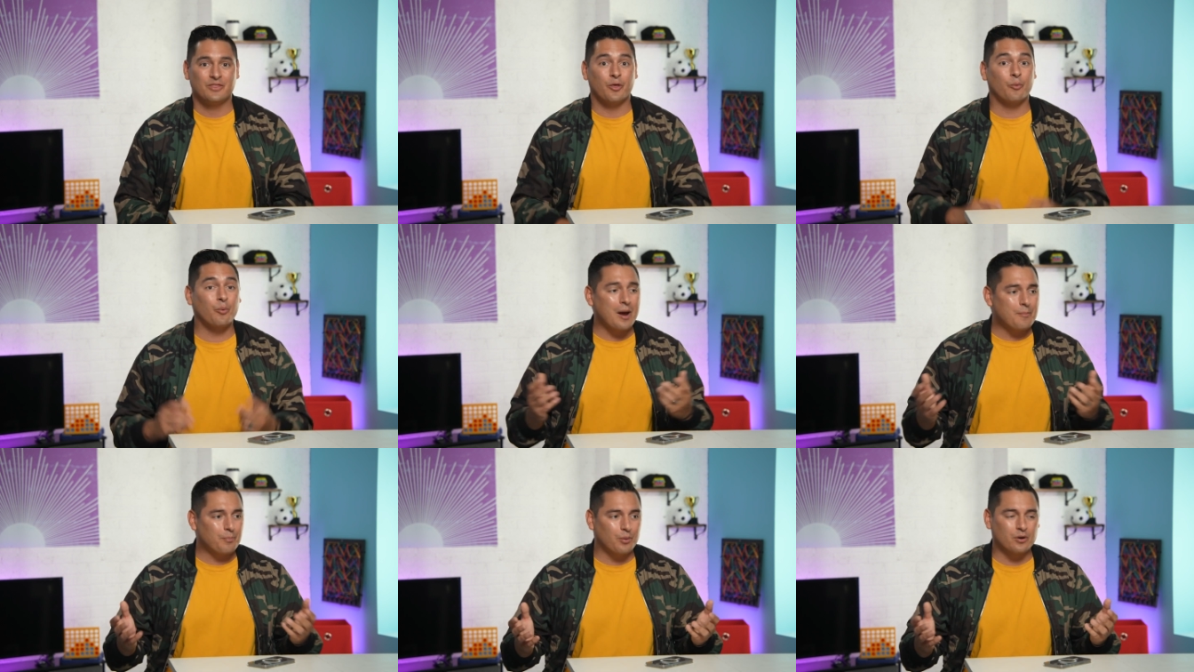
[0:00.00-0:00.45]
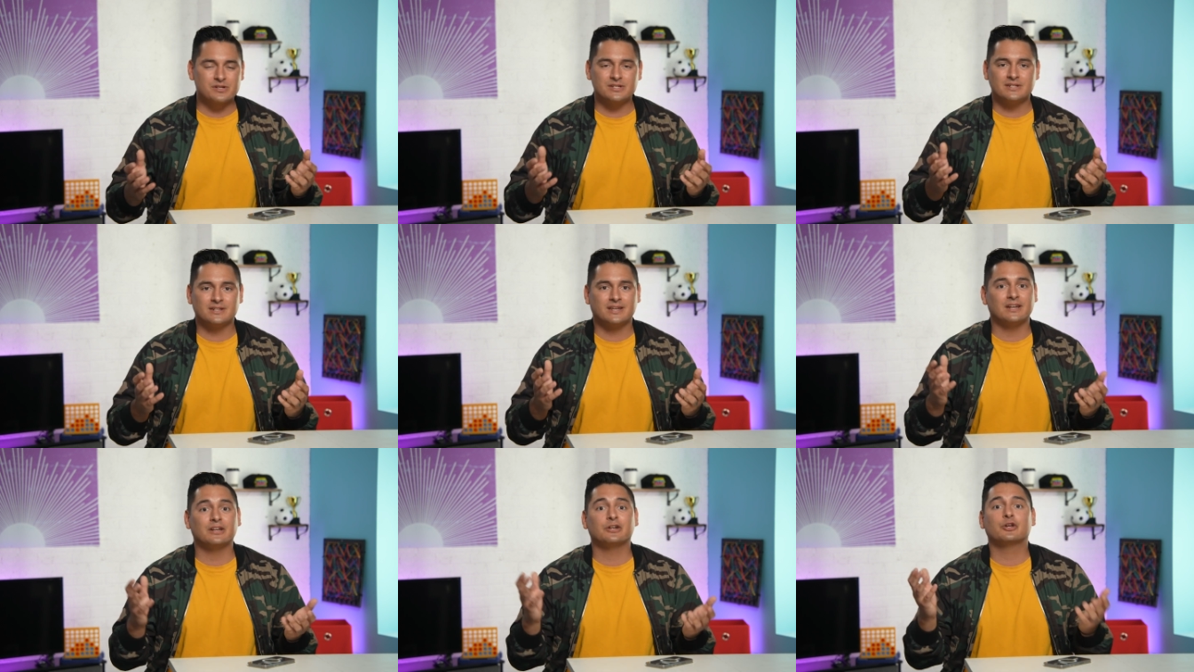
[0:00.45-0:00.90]
The right
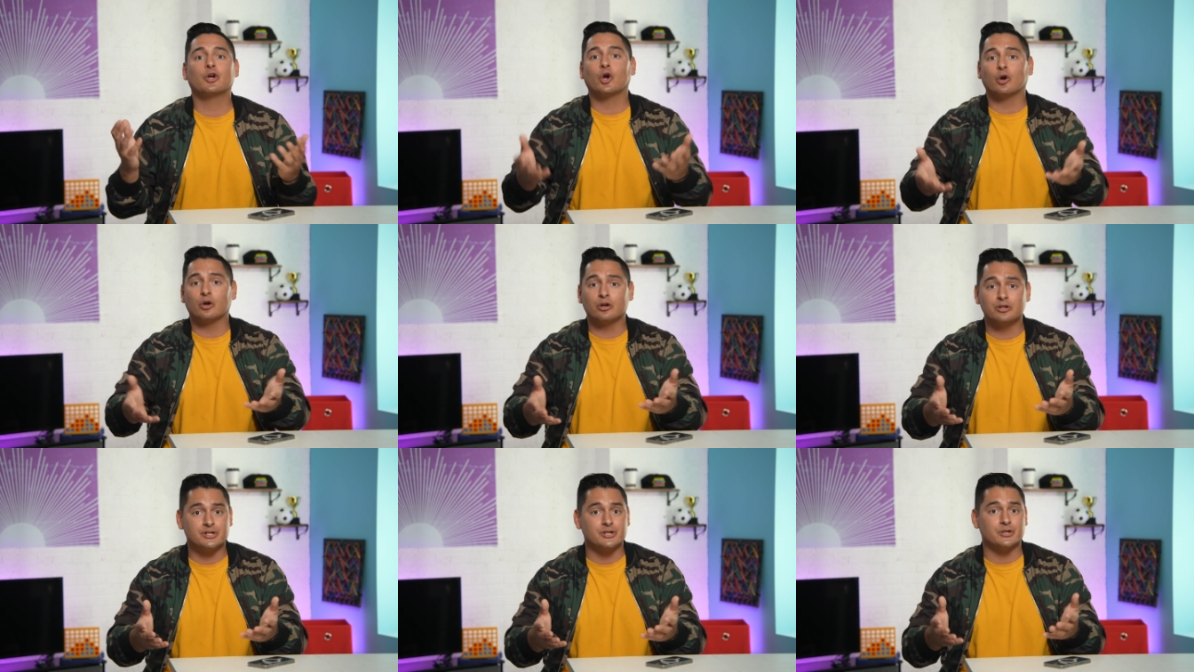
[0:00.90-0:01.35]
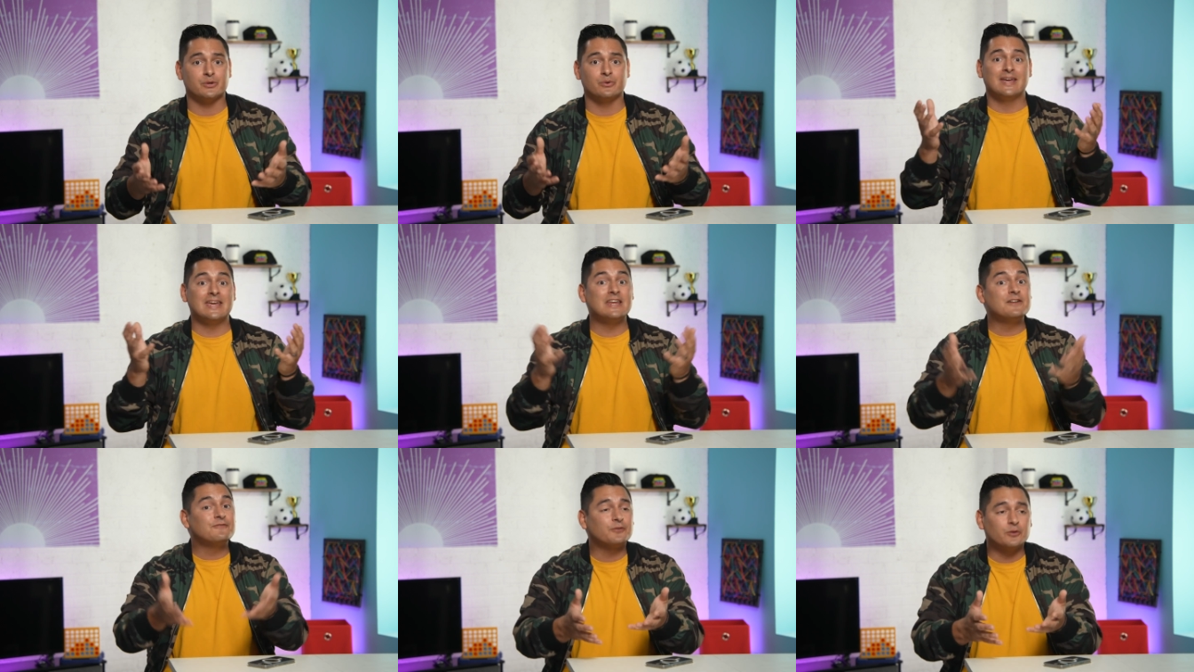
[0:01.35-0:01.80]
person can encourage you,
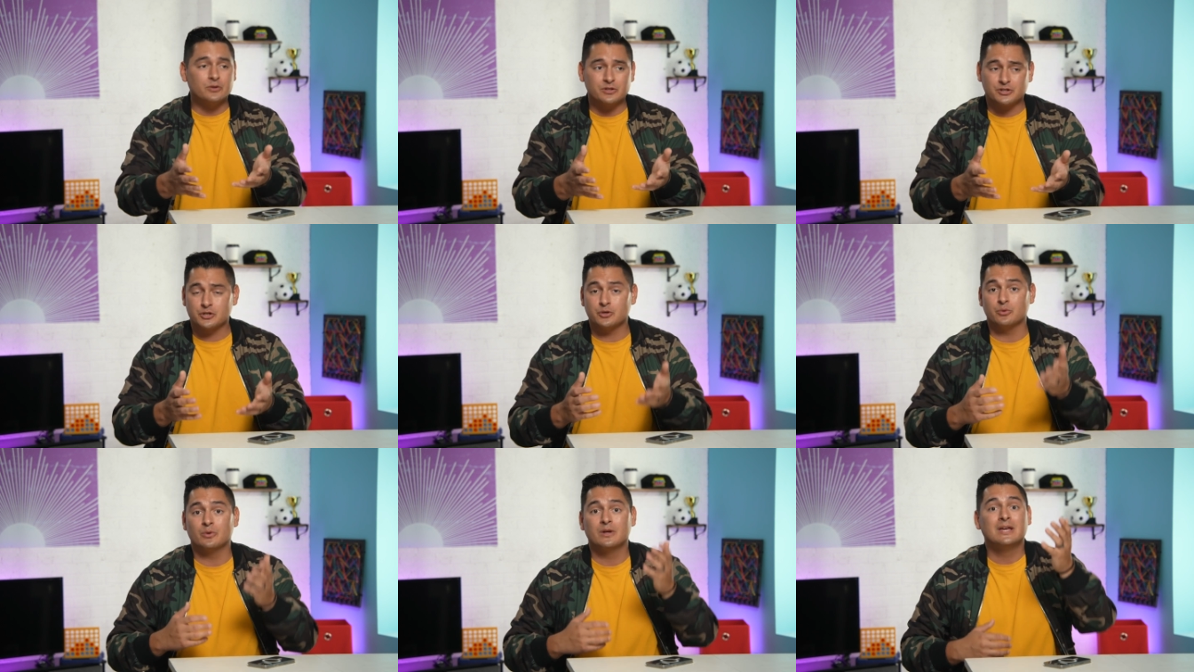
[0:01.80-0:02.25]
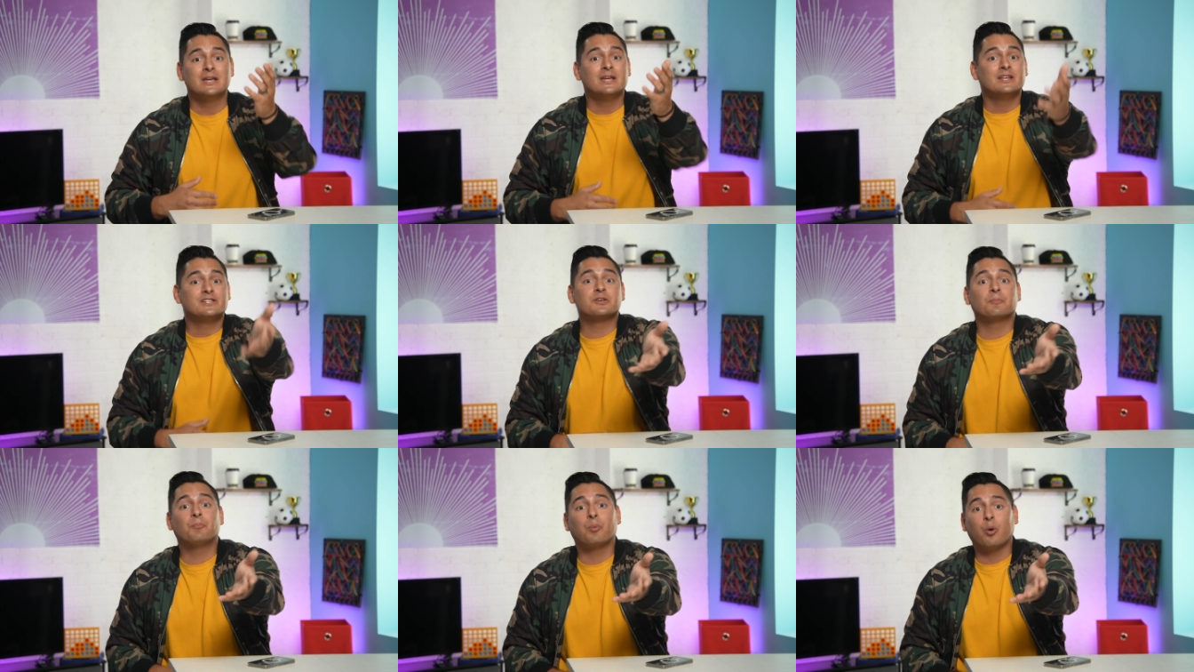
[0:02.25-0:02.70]
influence you,
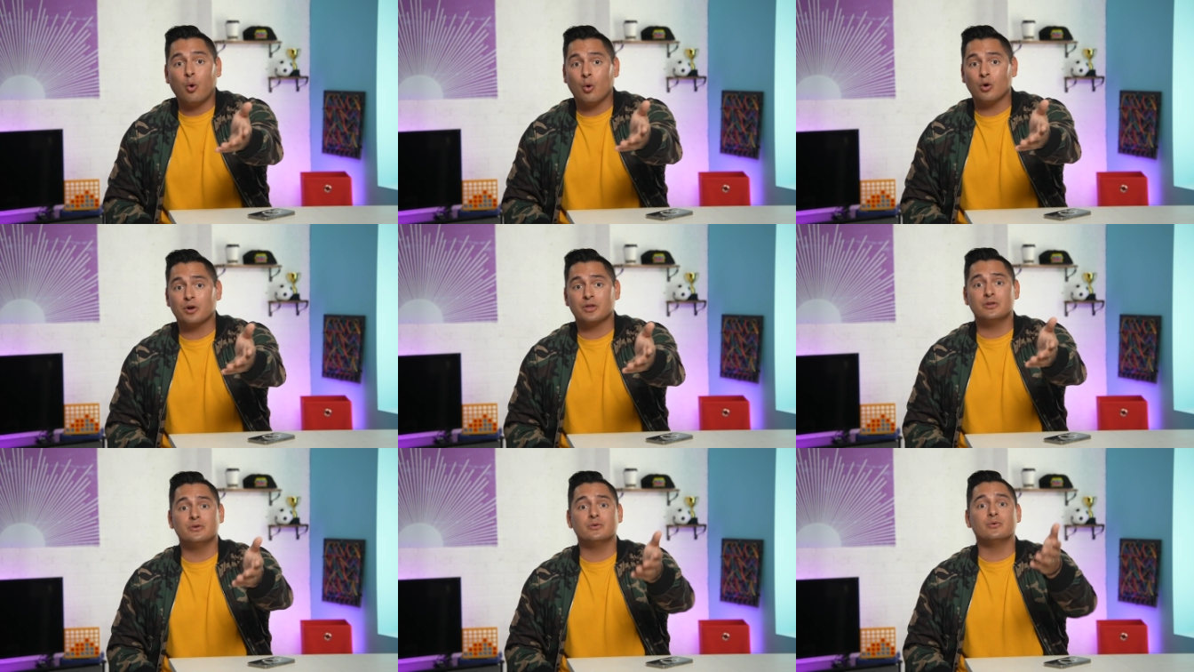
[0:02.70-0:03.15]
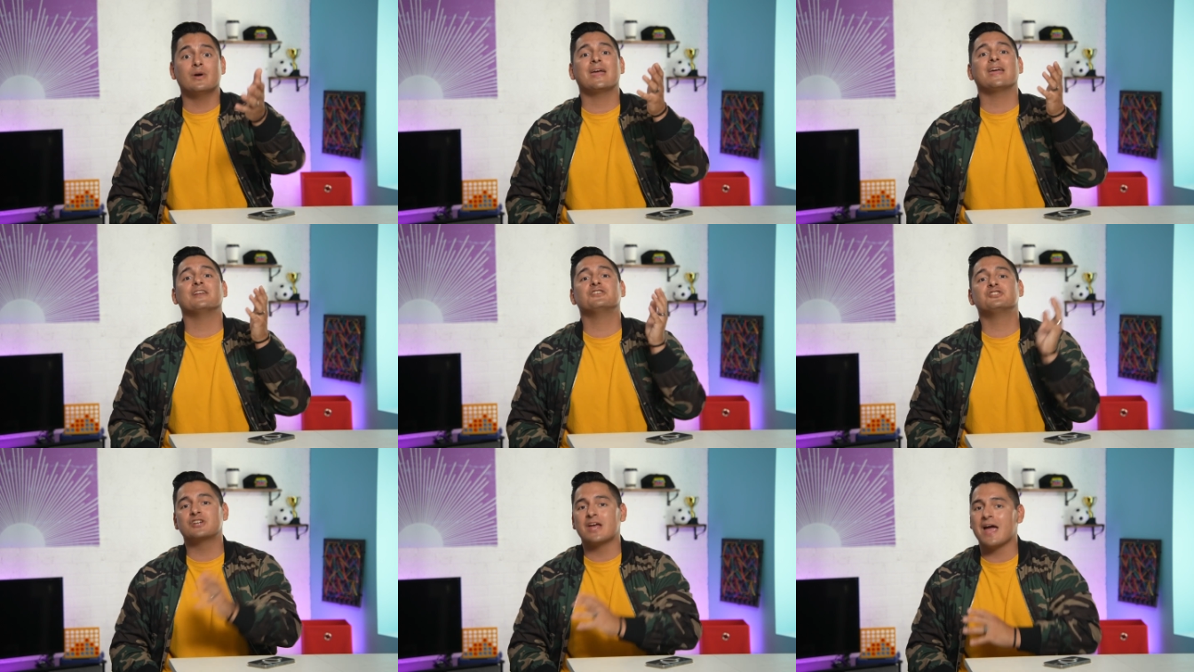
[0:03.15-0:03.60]
support you,
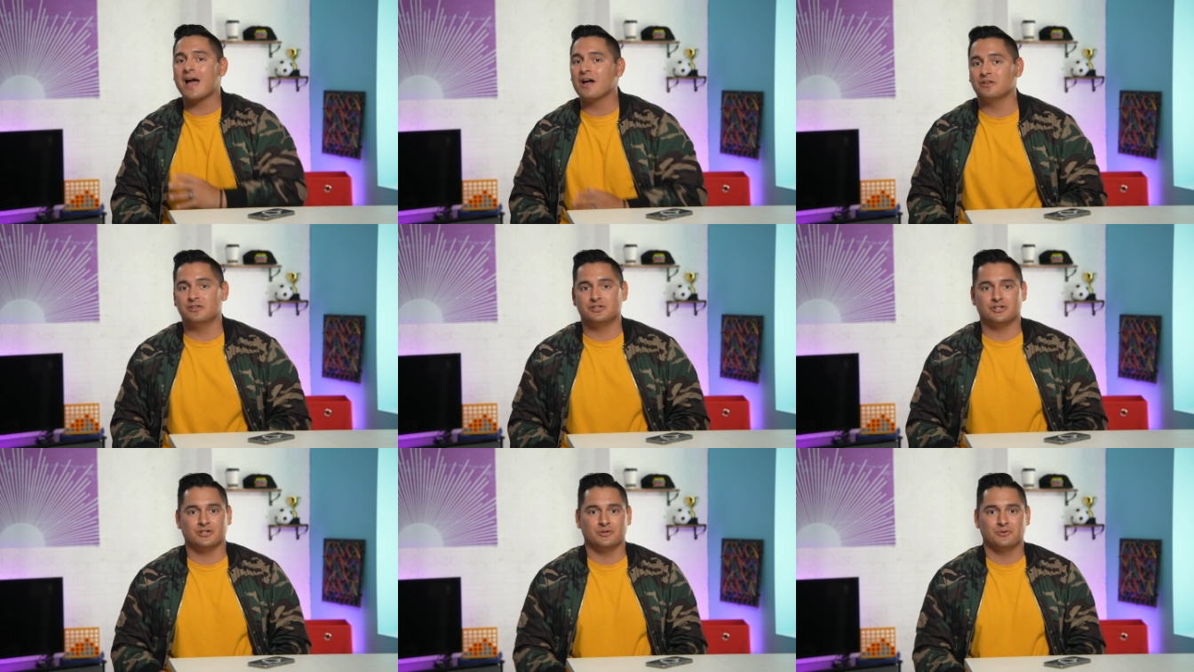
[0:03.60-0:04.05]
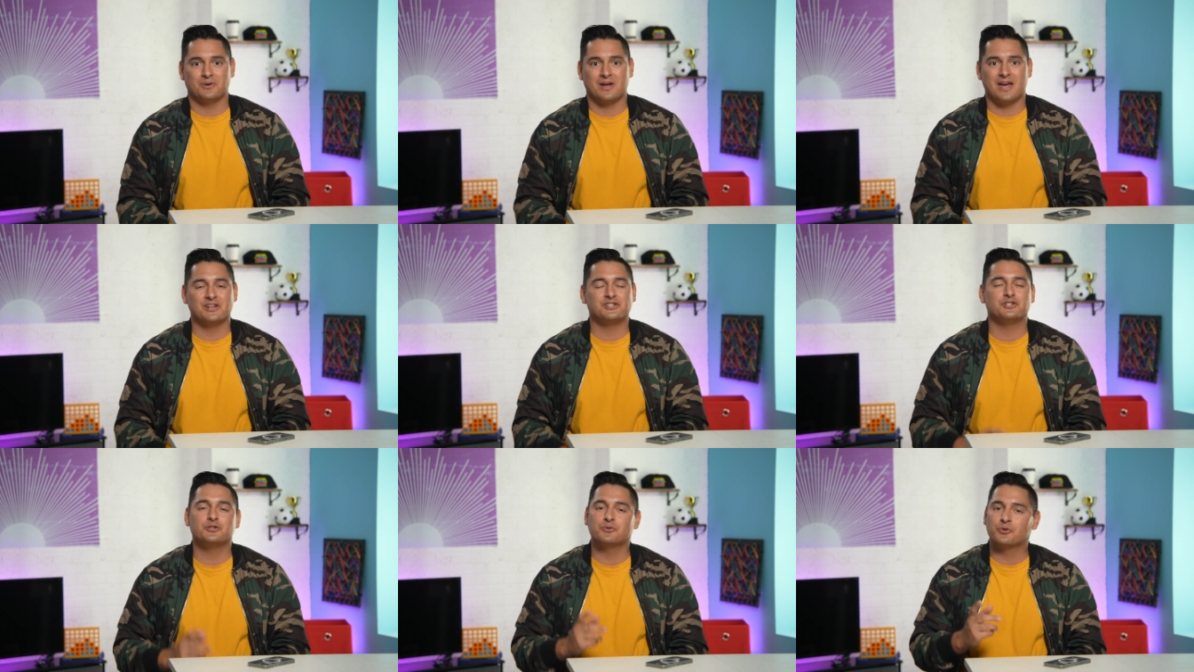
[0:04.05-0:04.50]
and challenge you
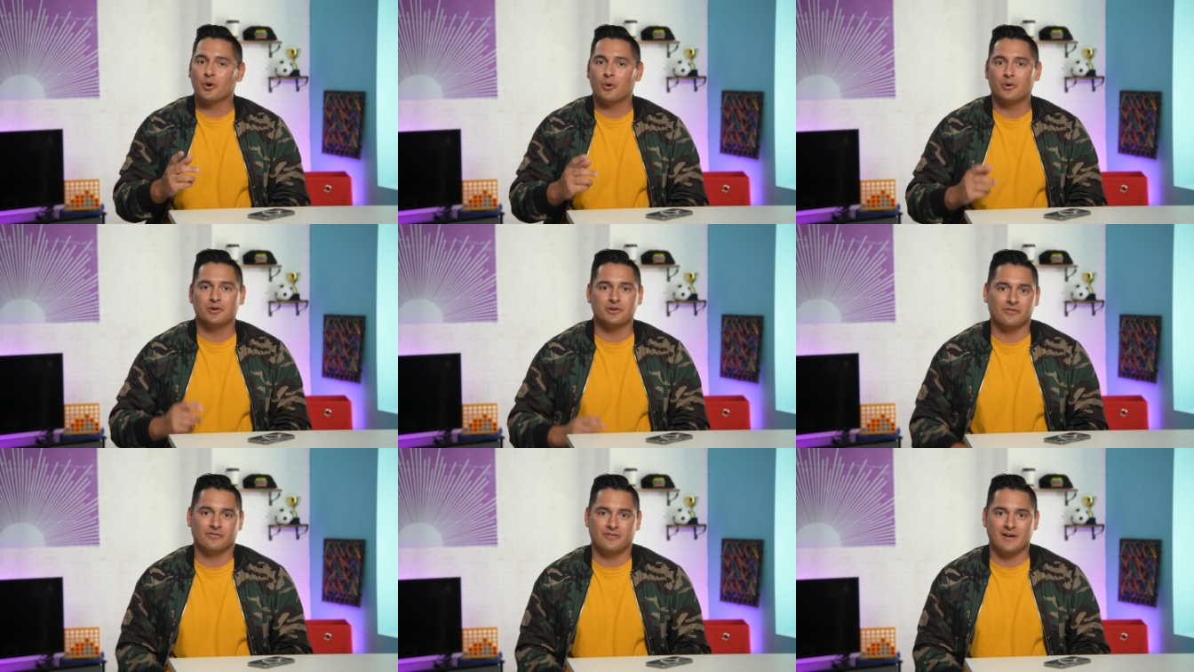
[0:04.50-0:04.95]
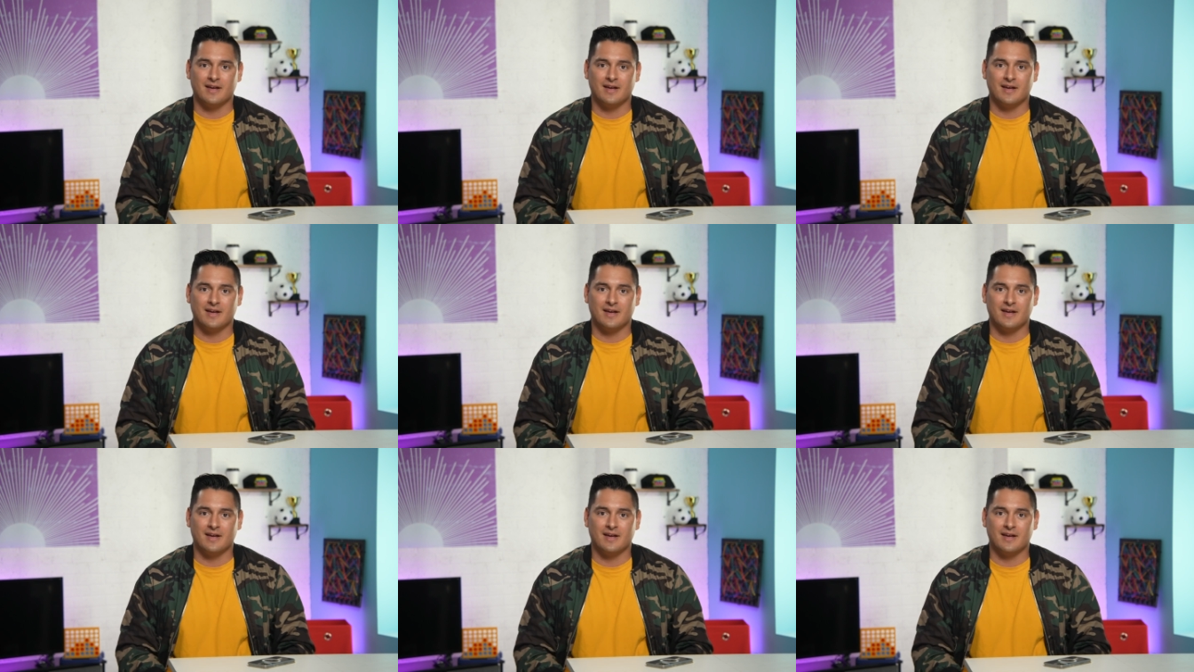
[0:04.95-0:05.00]
as you grow in your